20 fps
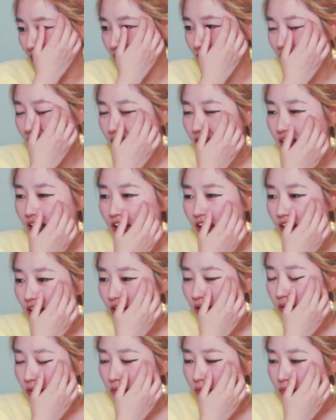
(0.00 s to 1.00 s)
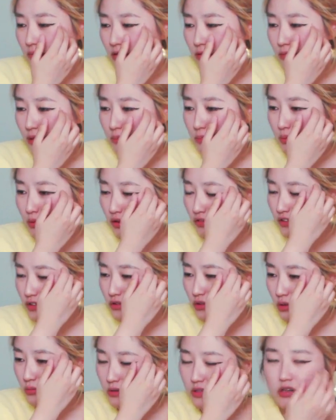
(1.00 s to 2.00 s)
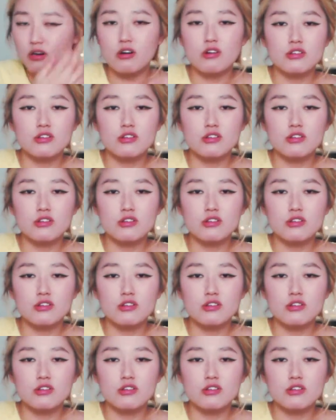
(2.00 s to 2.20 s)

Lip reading: When my boyfriend told me,